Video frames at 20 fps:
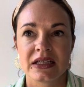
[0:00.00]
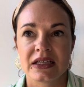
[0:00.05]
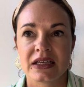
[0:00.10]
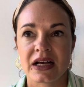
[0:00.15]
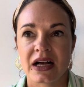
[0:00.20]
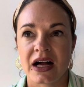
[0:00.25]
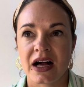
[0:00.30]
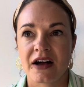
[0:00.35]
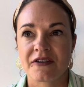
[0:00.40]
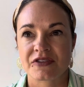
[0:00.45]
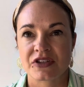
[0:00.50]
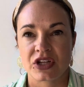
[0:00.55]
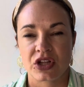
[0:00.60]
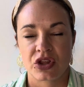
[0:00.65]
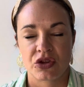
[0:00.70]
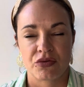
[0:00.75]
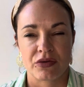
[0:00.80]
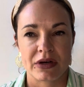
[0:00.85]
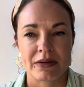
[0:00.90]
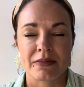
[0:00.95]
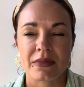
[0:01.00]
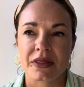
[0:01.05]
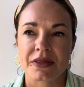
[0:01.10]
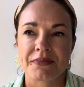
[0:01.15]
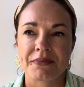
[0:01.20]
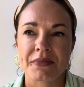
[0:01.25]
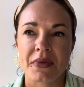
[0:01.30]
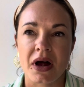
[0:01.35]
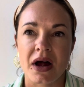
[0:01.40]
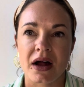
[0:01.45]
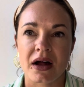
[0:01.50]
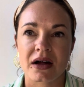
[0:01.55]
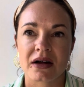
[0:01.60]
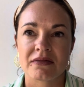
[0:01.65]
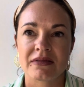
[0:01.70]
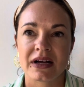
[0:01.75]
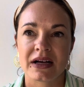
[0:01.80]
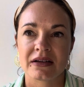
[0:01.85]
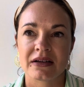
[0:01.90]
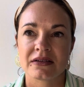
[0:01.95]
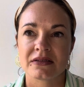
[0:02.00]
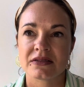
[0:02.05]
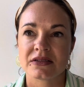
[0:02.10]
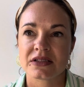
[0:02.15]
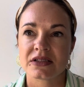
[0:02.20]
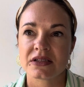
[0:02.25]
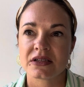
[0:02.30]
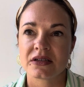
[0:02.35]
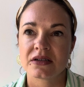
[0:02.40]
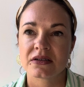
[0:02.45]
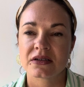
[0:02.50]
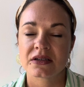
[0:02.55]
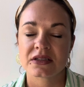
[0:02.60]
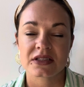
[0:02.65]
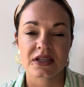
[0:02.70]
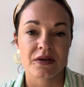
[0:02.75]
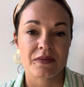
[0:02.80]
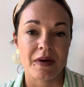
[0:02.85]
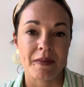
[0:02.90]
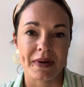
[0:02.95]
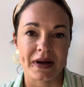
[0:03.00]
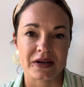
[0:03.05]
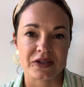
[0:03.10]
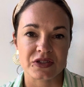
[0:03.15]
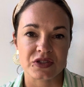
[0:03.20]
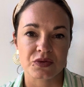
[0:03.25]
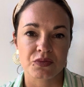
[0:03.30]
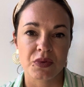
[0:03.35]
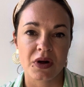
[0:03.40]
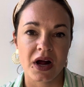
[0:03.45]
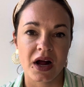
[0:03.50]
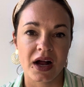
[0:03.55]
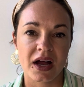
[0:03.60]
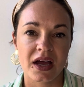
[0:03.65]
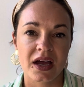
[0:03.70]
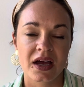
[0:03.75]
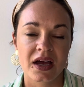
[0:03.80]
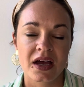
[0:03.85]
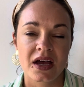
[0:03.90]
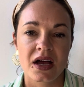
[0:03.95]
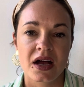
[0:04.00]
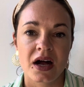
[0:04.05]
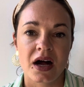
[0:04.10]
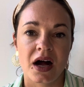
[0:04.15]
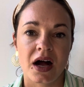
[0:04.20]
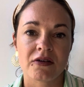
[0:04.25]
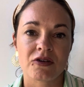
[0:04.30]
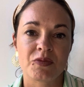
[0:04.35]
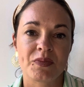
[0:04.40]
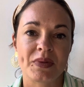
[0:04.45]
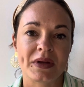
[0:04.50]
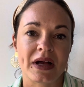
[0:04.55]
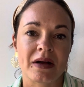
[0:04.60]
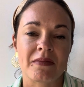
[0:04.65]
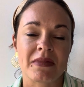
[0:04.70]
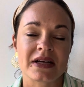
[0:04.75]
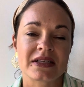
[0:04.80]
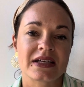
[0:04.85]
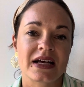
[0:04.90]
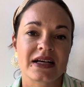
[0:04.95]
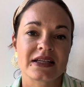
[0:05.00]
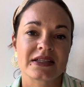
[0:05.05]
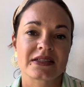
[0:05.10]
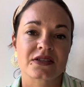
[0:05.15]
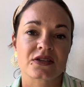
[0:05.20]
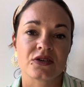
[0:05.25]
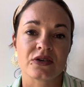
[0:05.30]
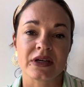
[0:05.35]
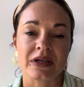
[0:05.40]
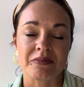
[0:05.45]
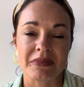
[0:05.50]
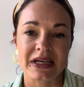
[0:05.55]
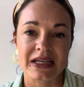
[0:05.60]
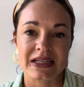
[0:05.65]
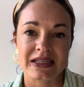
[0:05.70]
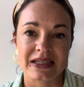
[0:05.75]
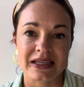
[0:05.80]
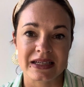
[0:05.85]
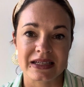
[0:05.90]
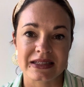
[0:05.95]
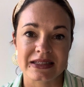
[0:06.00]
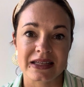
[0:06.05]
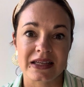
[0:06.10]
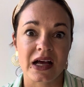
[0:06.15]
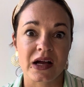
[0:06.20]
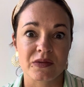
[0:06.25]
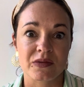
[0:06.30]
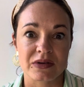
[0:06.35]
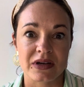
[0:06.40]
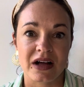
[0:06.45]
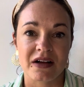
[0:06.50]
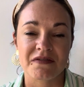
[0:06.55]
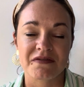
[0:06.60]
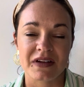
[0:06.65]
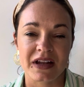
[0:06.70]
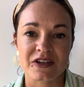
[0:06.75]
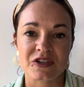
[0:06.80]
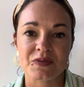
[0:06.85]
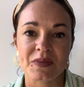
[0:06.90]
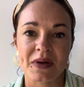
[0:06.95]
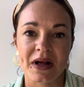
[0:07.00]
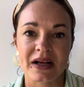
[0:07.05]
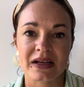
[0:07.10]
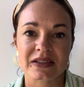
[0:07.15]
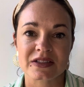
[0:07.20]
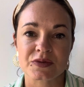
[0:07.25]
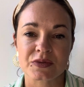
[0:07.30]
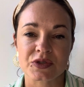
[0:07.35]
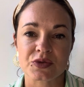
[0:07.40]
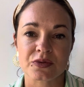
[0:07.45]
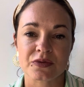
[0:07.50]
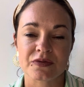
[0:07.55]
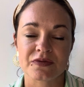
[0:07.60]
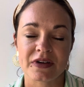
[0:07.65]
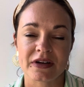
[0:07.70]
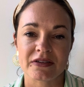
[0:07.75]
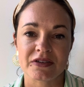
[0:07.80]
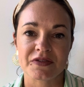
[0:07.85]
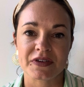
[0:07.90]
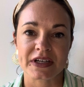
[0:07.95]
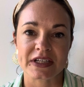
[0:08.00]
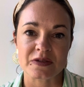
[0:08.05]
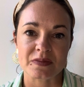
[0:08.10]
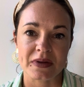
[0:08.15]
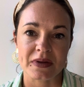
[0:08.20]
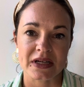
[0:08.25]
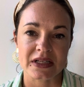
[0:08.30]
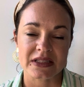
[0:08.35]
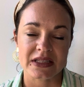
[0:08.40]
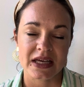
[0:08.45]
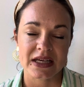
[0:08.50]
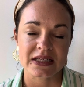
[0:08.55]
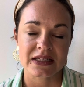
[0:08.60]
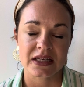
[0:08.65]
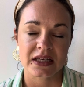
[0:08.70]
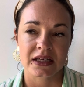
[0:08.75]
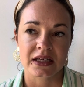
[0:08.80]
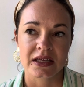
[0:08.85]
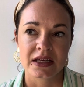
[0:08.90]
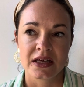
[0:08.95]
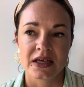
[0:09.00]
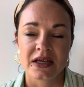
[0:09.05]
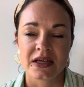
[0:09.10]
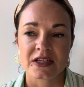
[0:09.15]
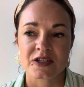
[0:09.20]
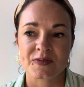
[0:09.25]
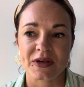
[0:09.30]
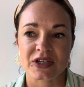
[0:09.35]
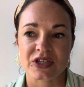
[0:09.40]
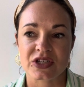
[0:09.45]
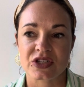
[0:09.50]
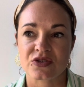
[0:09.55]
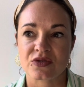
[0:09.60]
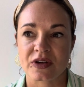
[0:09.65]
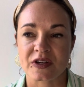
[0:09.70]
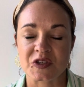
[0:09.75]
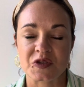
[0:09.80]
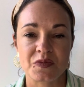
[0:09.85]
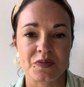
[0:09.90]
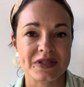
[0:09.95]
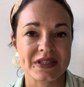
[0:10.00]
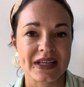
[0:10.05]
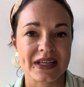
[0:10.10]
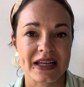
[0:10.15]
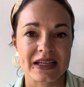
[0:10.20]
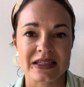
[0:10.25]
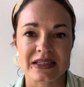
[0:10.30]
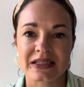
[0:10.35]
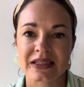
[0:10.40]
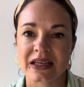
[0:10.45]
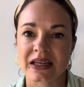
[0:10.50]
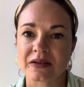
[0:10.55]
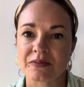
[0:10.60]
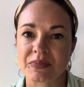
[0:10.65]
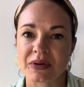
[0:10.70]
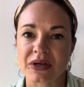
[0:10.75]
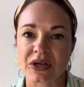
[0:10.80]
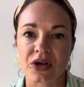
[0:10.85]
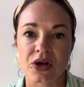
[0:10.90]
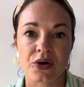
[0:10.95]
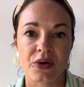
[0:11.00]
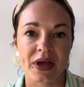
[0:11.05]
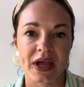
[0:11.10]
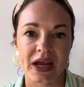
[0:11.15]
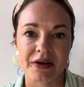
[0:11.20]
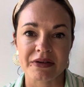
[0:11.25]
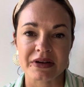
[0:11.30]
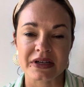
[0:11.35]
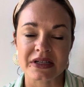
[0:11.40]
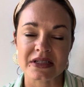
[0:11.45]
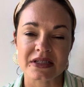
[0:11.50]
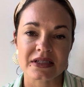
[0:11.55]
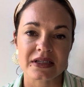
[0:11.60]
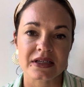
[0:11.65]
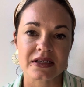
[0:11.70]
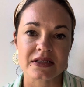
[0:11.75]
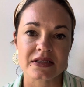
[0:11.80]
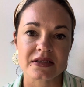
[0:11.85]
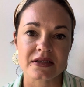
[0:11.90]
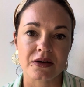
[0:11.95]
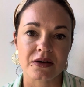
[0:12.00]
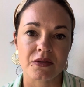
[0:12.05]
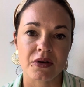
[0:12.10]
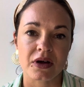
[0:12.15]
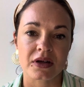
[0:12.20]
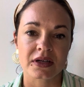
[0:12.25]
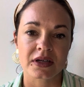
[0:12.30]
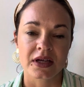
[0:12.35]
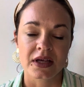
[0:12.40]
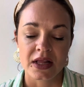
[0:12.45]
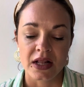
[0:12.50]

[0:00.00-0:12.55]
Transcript: after the 3-month mark around, because I went back to work, I would be at my desk or in meetings and I would have flashbacks, which were very, very debilitating, especially trying to present and be coherent and so on.